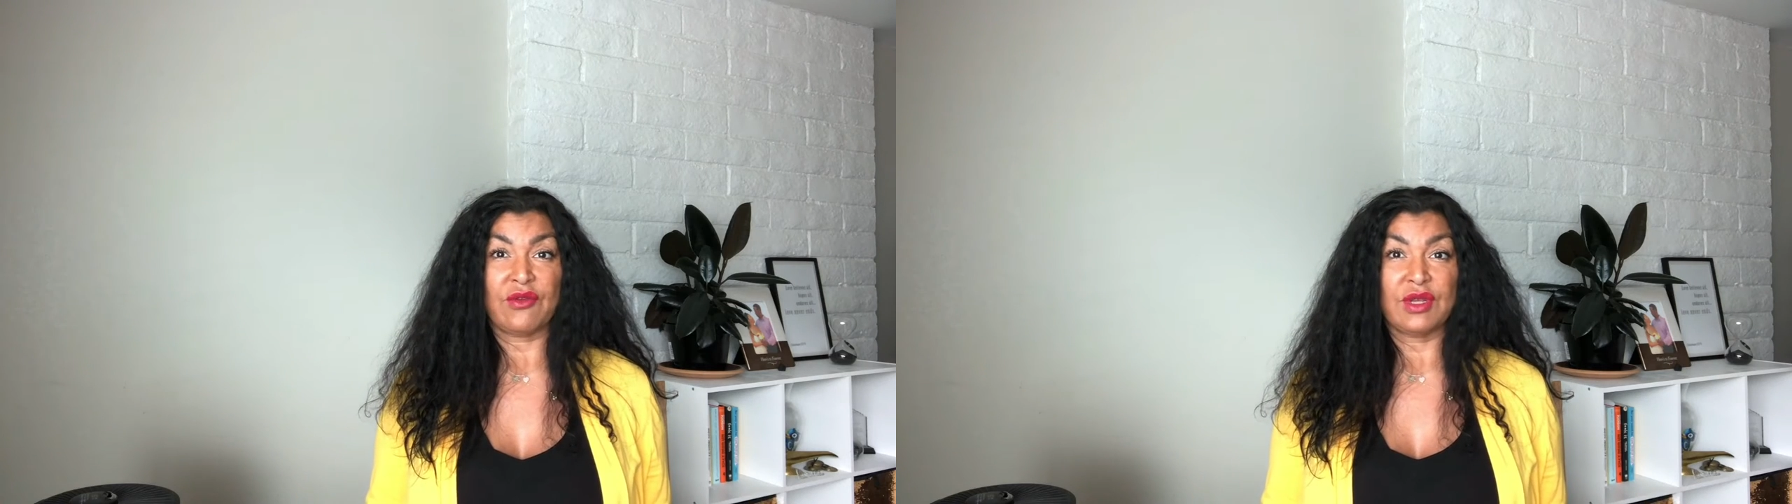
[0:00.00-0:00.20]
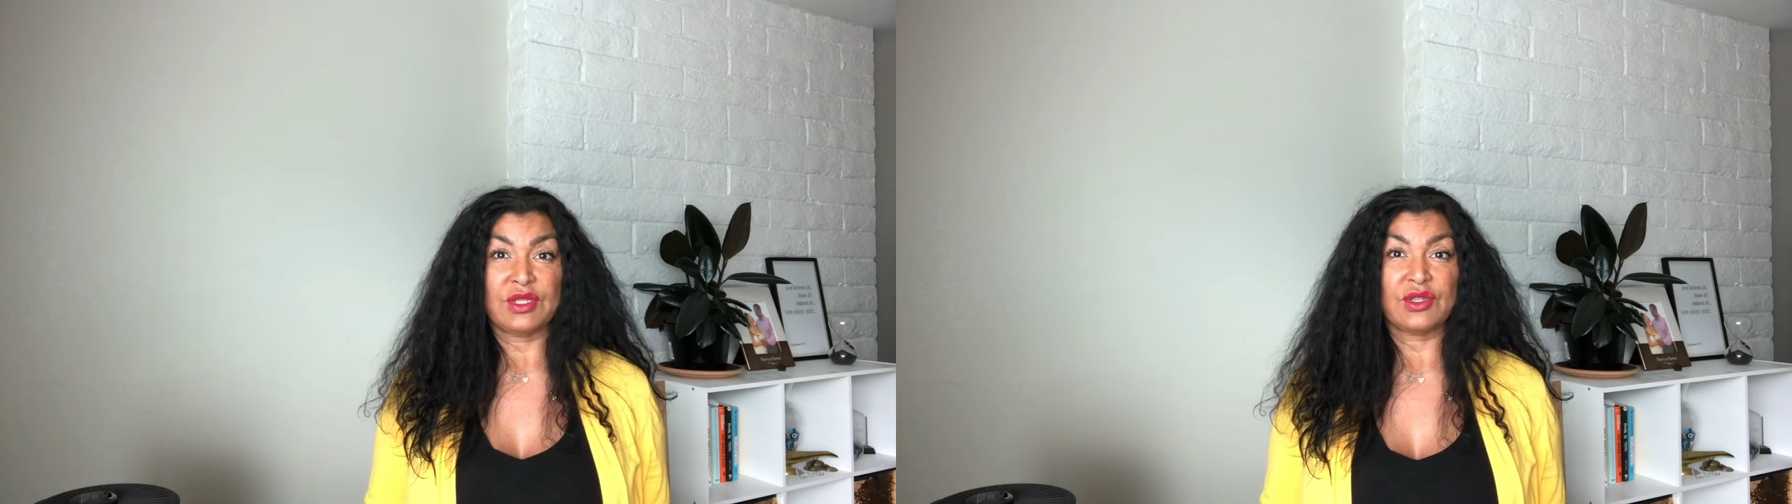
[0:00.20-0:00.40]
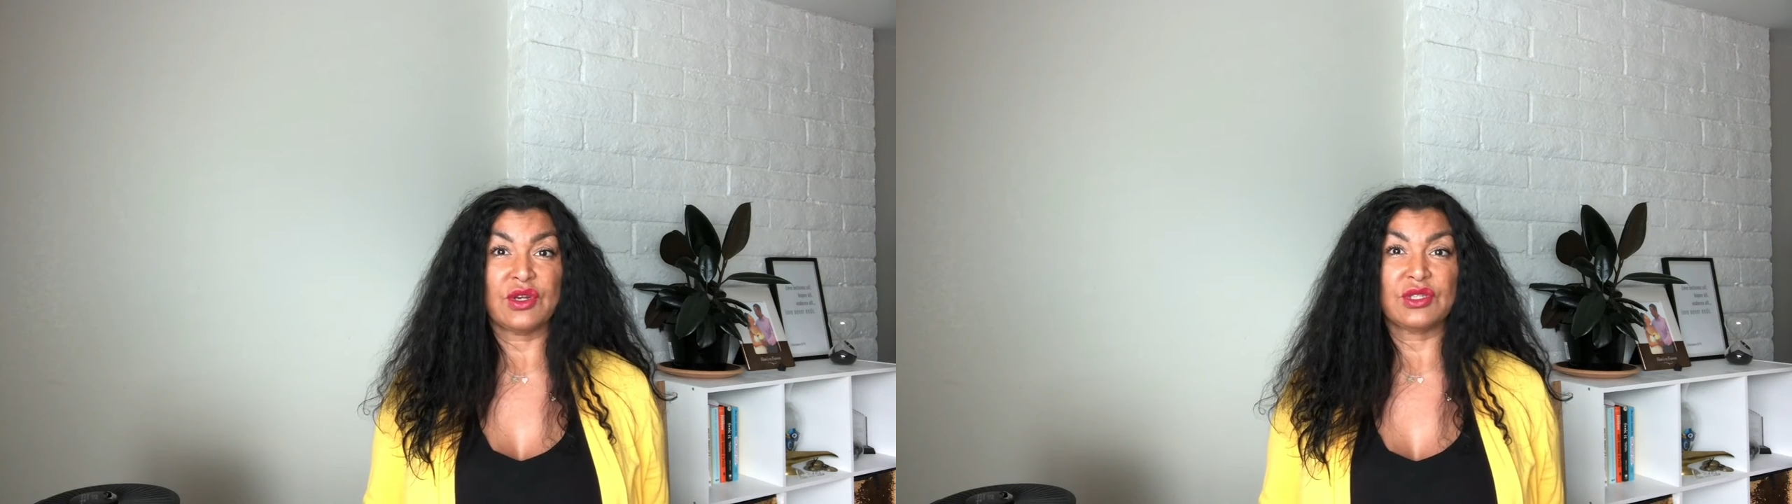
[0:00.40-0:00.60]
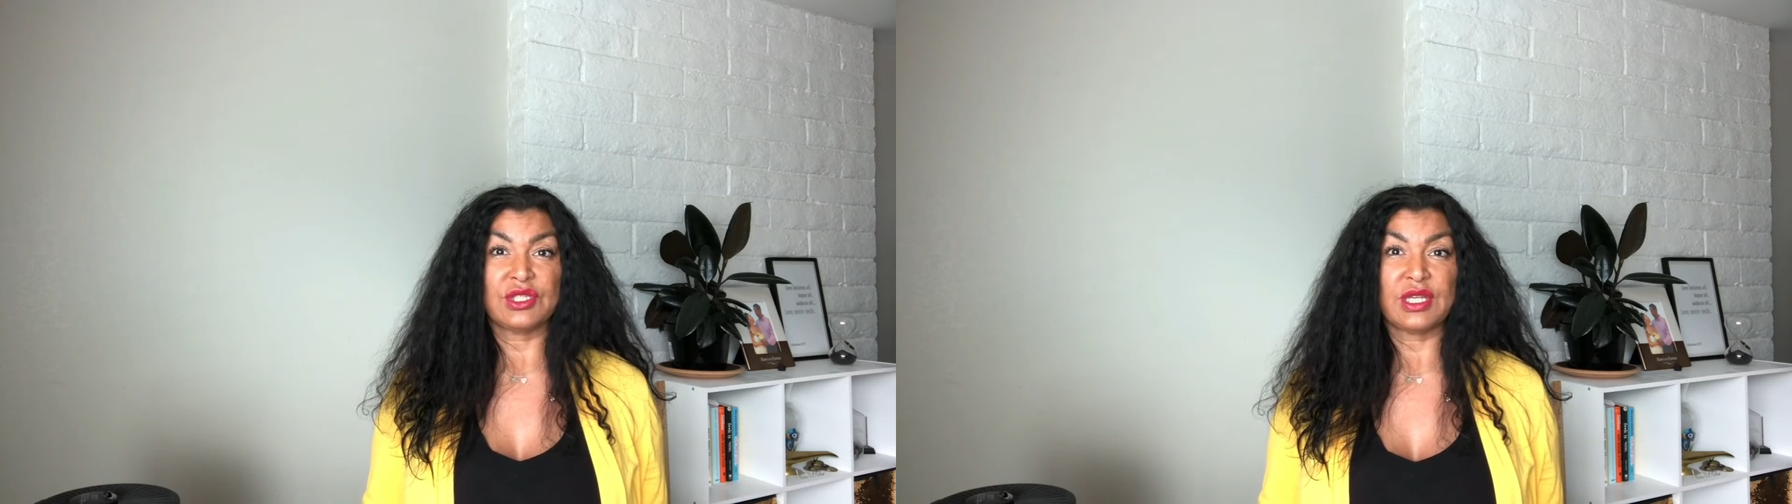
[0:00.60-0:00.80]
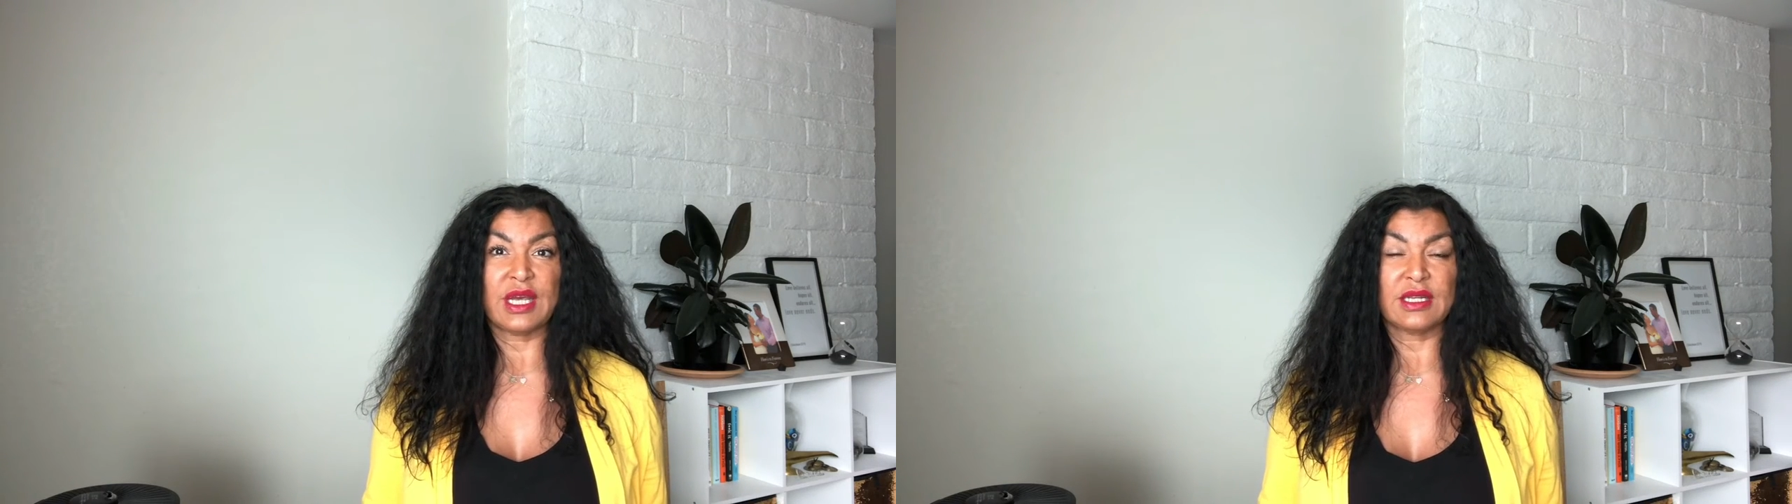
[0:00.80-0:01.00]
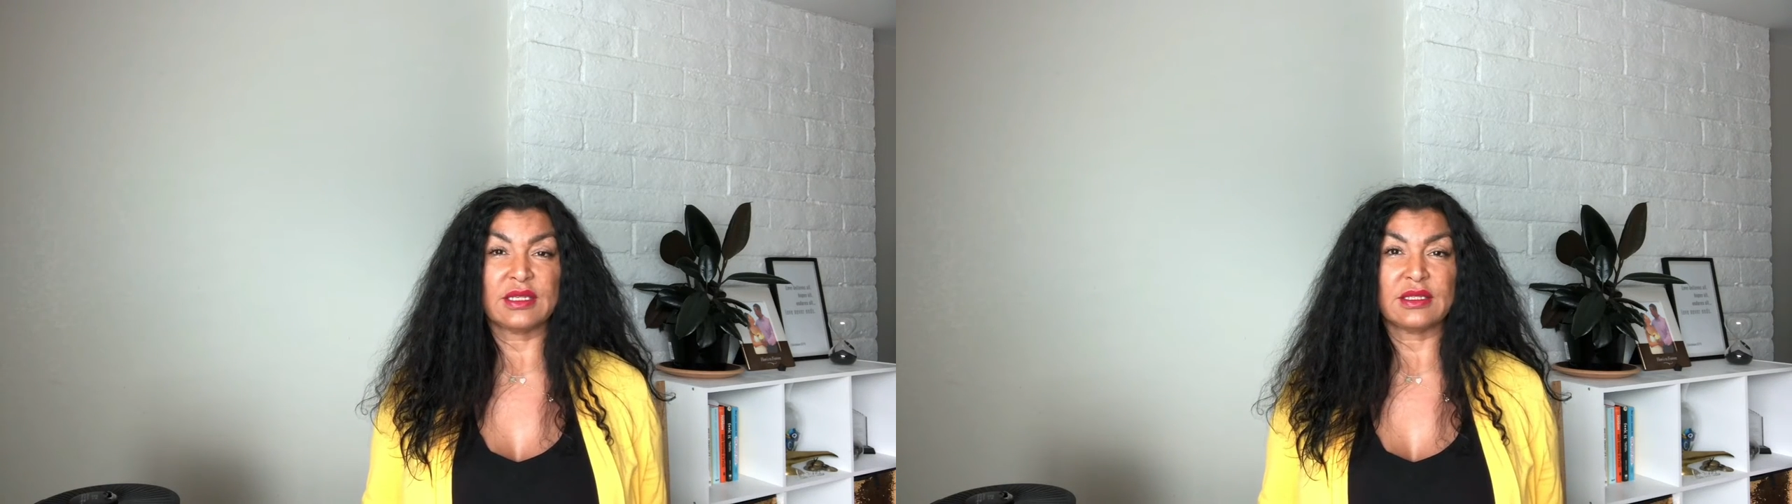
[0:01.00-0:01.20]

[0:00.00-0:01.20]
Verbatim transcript: research yet?